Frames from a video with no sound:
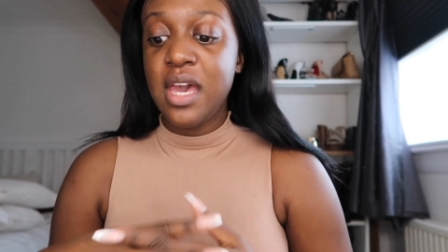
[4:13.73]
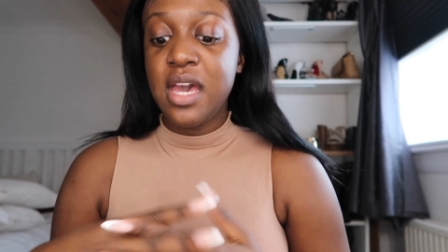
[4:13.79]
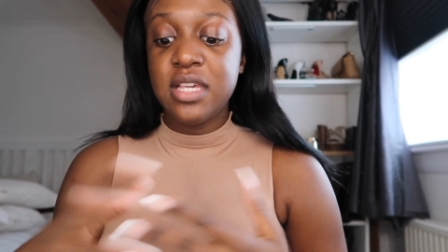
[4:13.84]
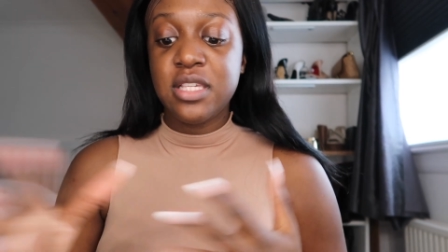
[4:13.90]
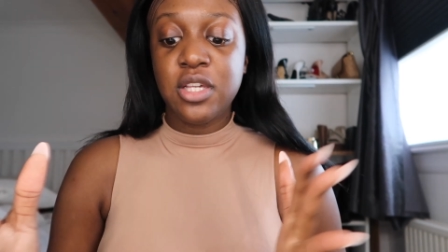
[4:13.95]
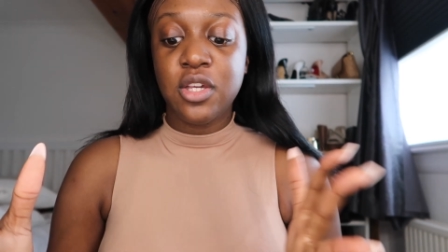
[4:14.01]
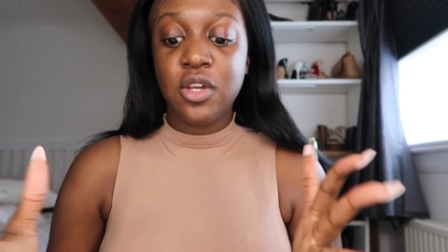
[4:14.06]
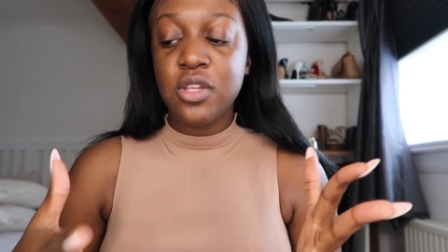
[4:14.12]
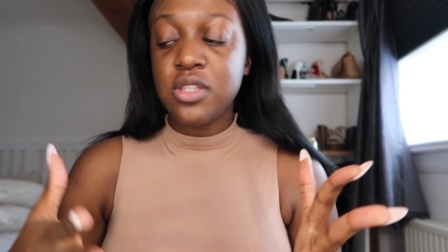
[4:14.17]

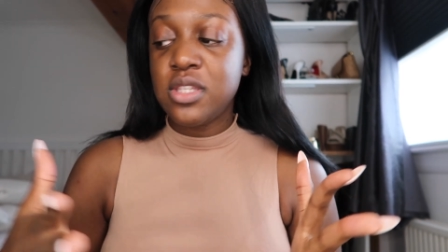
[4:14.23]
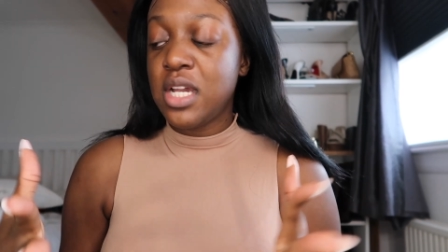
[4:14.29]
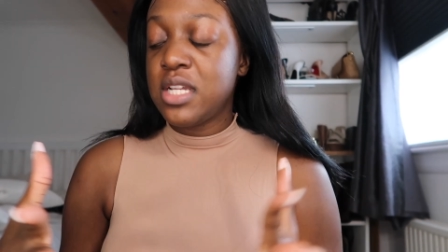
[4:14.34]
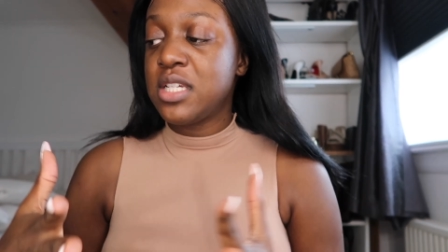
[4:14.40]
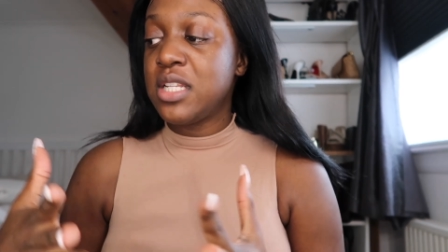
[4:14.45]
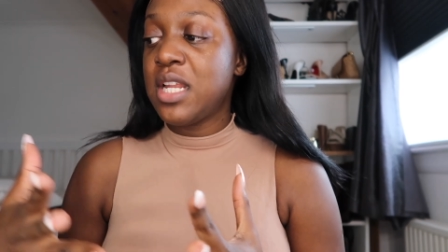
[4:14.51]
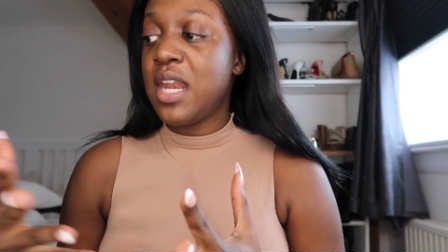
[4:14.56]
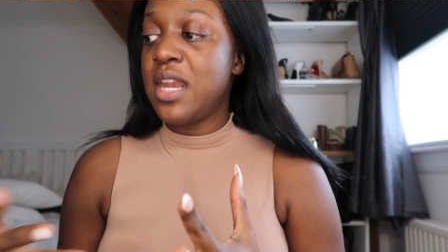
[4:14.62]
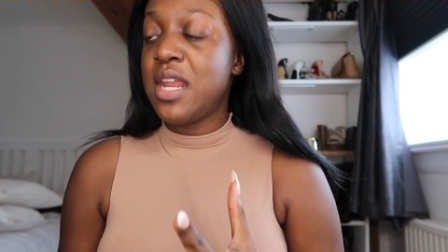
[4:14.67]
It's a good day
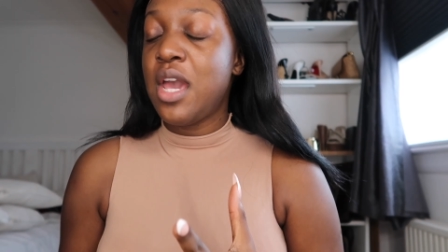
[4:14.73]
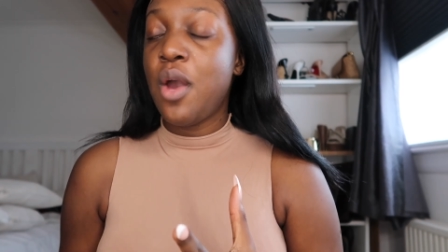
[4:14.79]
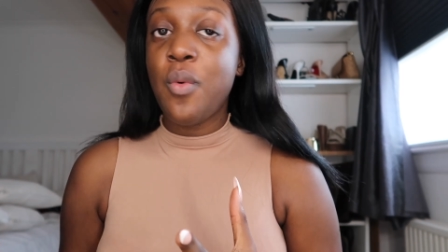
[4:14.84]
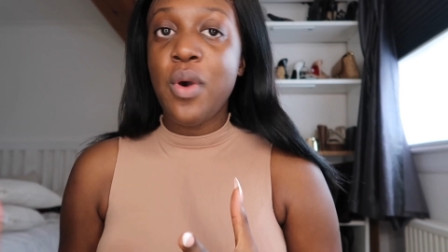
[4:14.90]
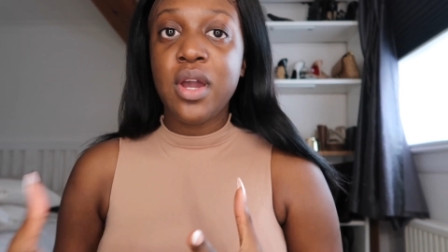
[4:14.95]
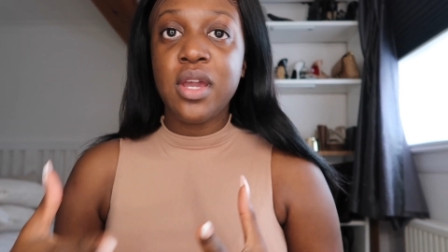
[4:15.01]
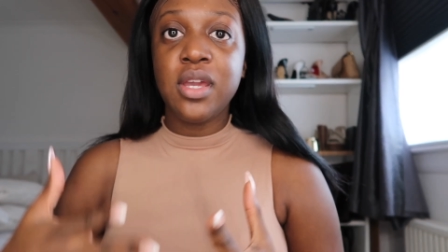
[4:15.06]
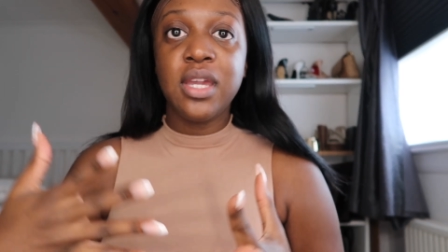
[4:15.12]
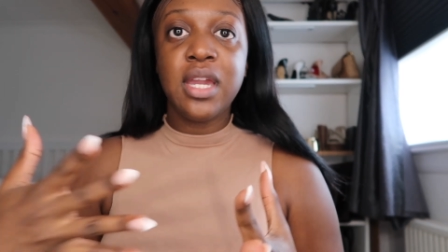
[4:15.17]
to like
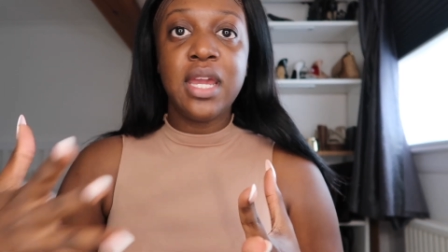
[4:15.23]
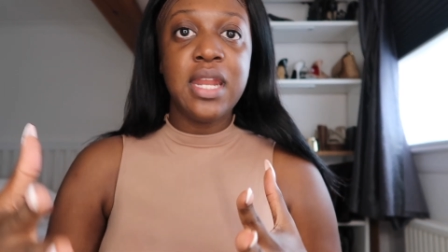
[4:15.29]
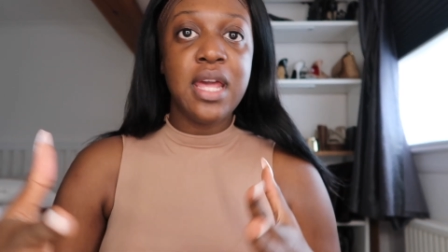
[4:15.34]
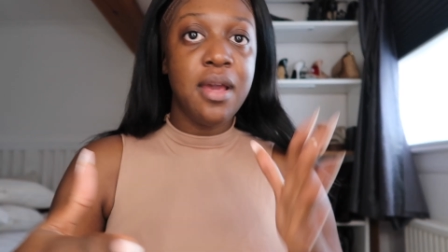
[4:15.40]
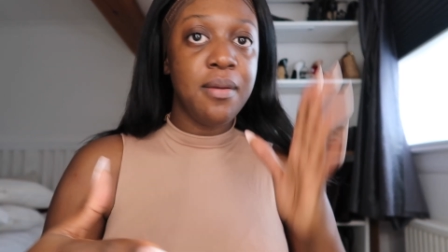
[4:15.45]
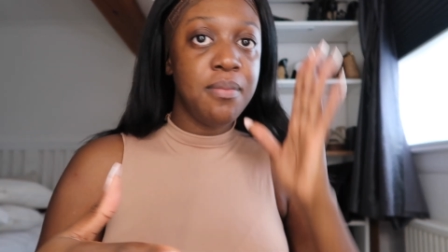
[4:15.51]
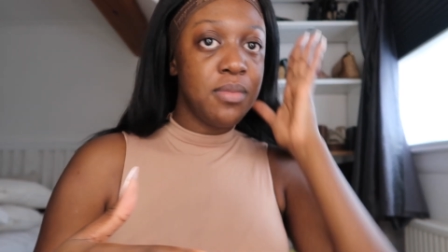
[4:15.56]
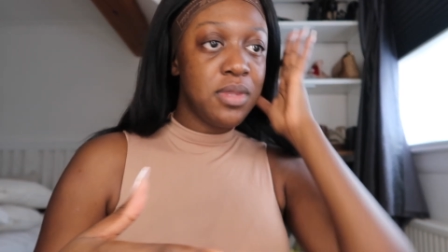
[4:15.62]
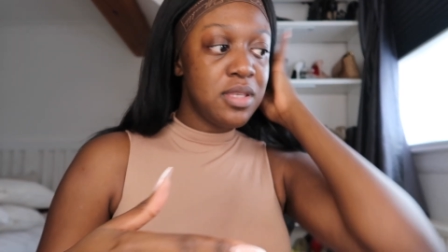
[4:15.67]
network and
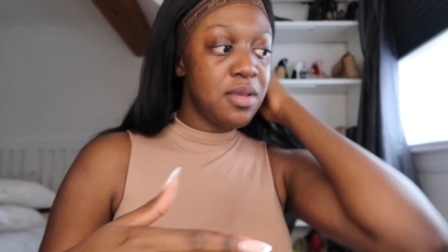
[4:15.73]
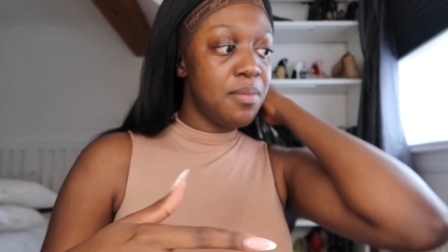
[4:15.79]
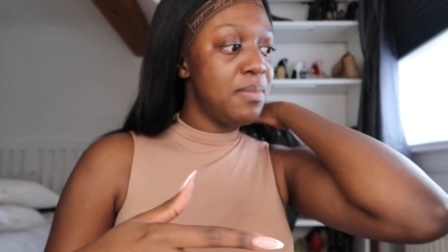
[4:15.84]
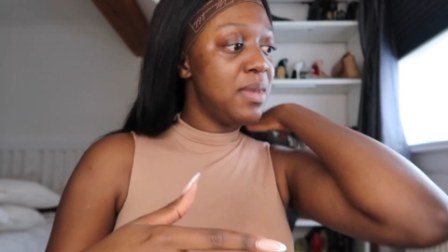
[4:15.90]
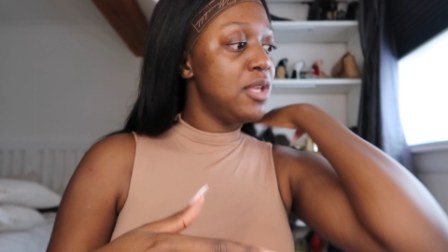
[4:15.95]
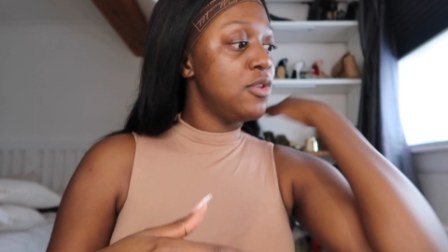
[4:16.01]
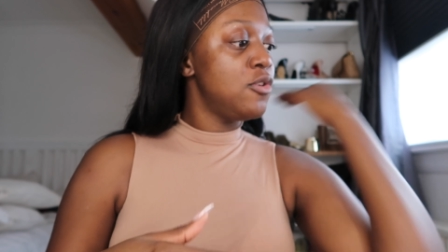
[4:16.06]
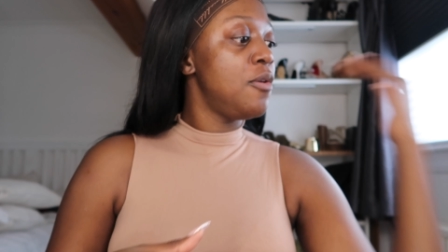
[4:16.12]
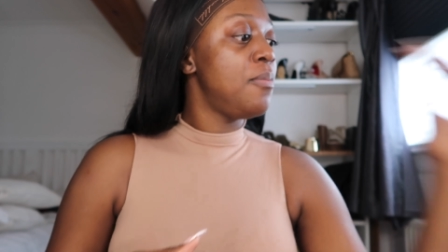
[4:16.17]
connect and
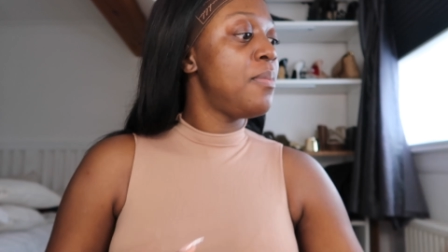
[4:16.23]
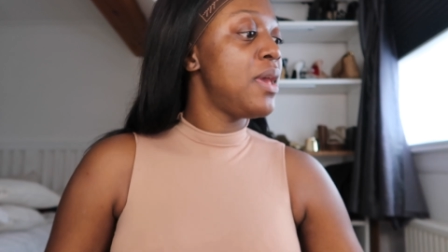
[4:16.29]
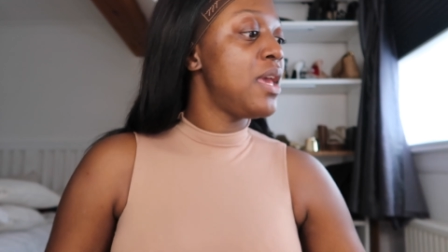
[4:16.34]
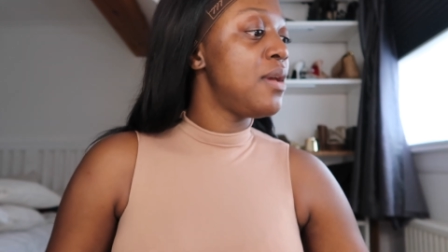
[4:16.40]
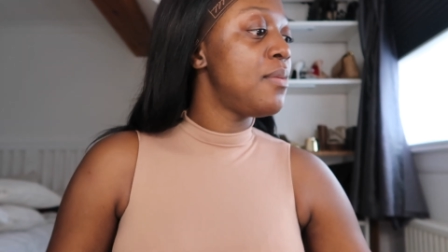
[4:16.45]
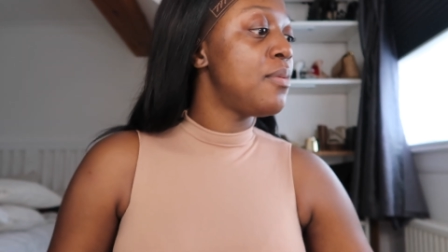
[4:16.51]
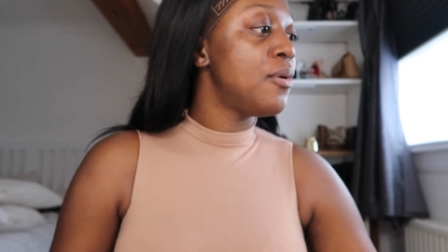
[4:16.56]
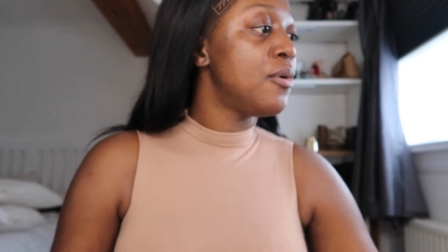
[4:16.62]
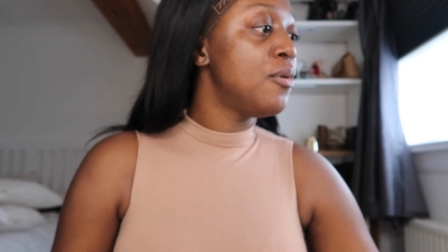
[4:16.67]
meet new
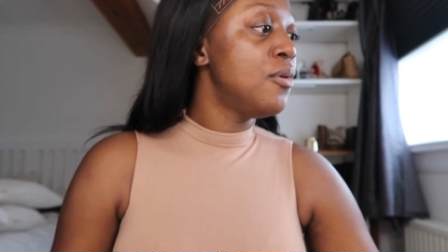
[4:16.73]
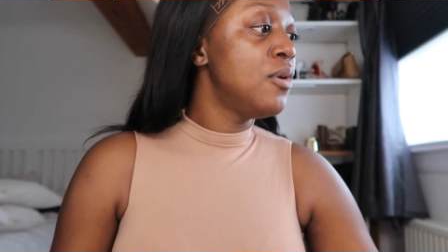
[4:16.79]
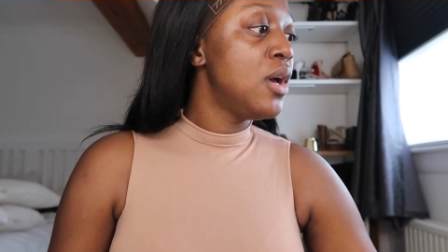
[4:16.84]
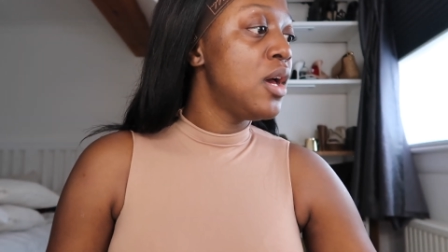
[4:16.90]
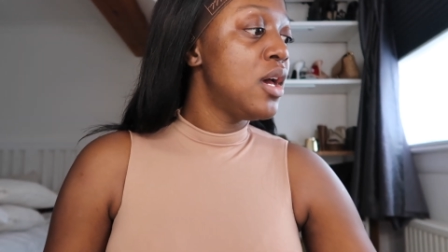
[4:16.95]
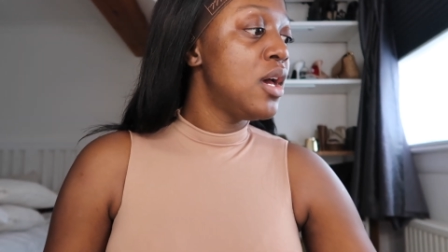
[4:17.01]
people.